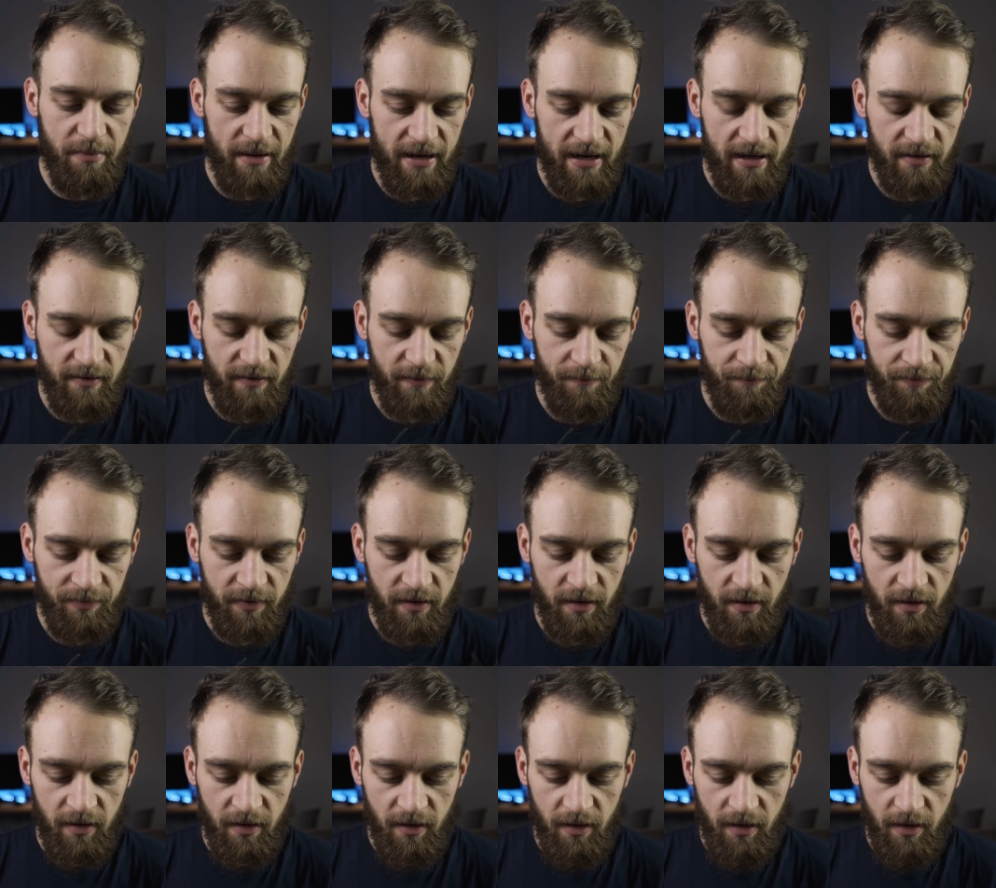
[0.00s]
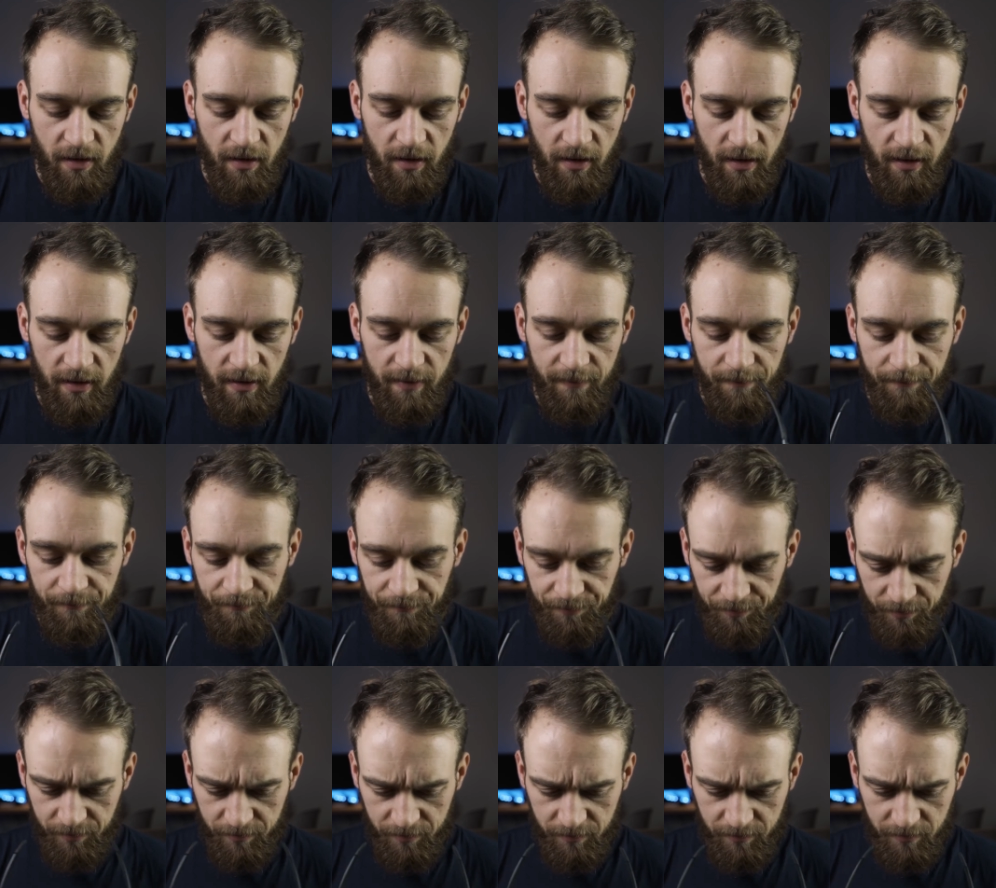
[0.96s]
bad.
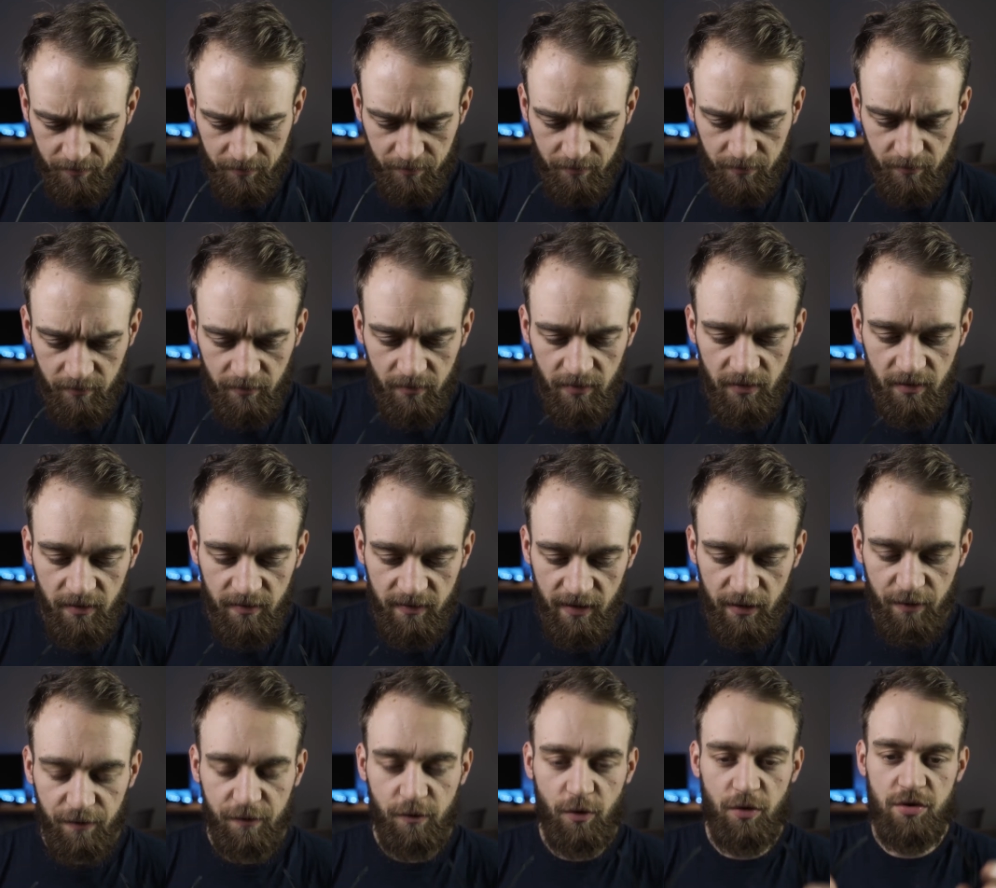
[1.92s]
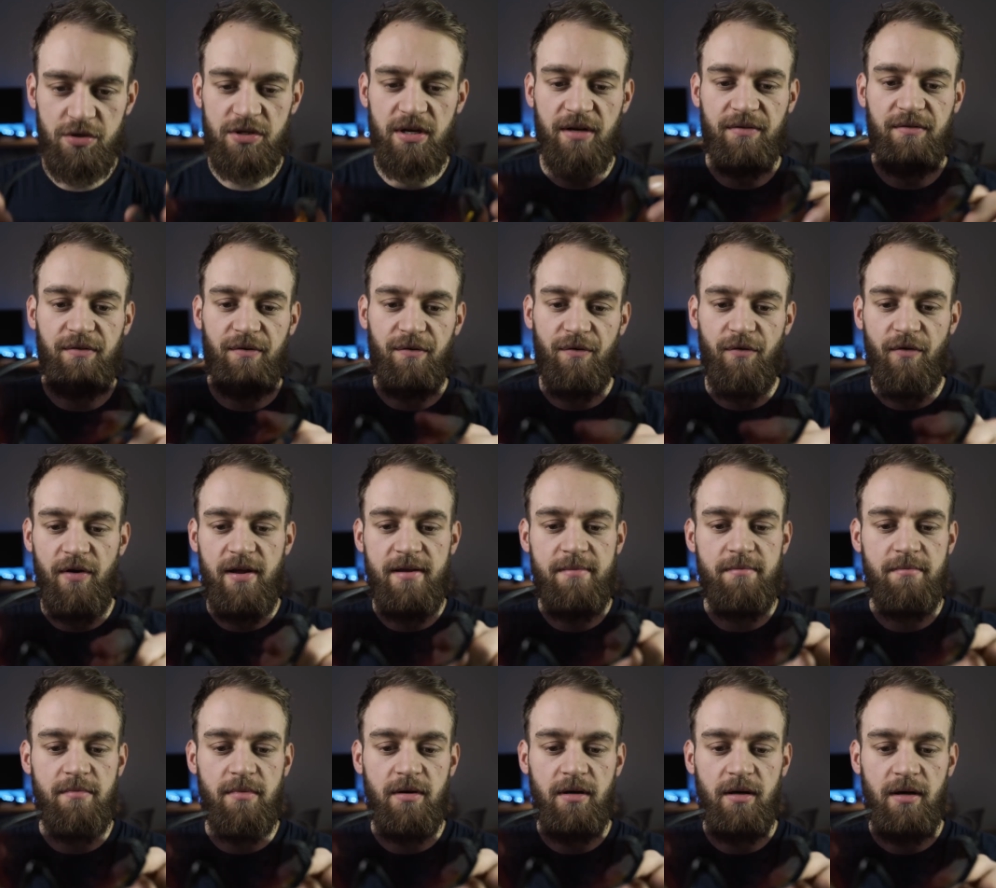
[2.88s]
Then of course you have the
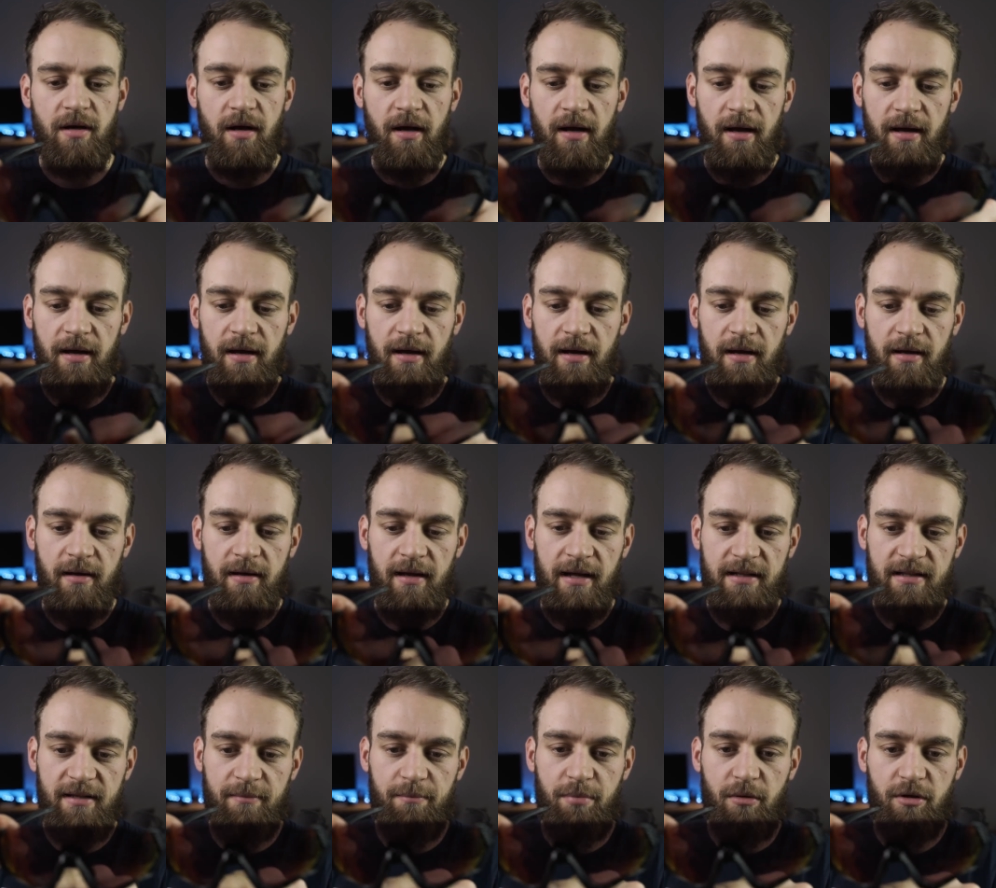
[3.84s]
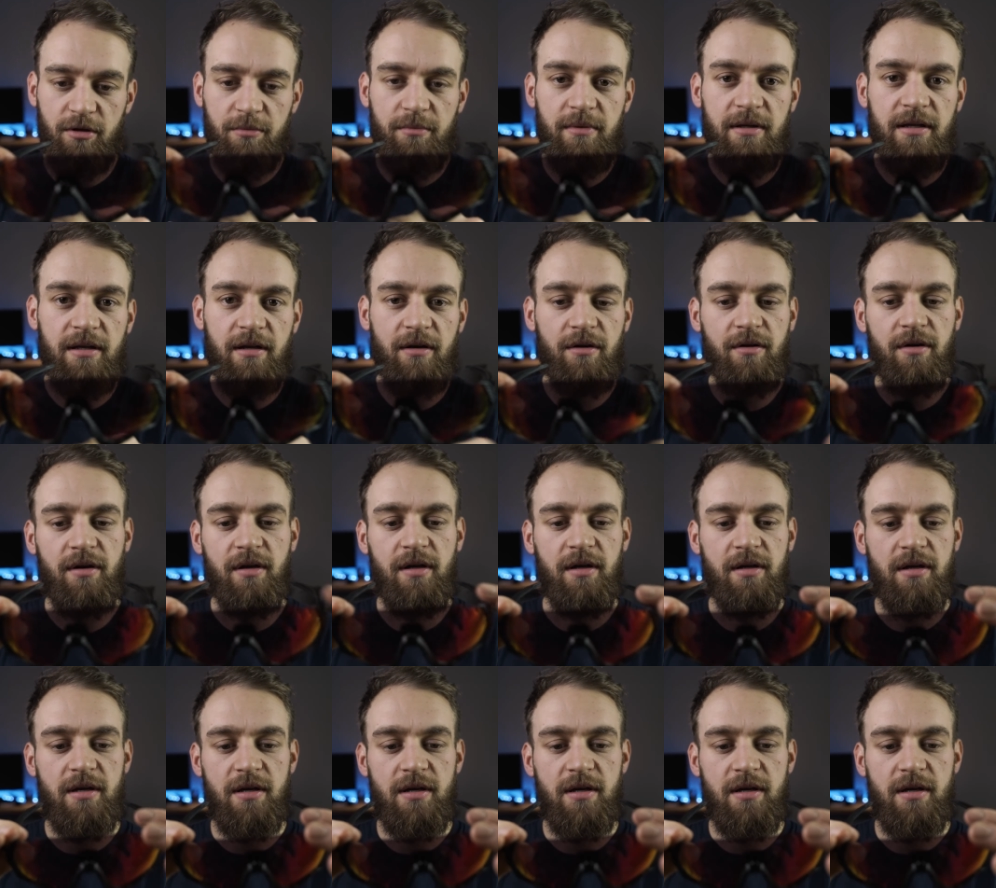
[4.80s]
frame at the bottom here,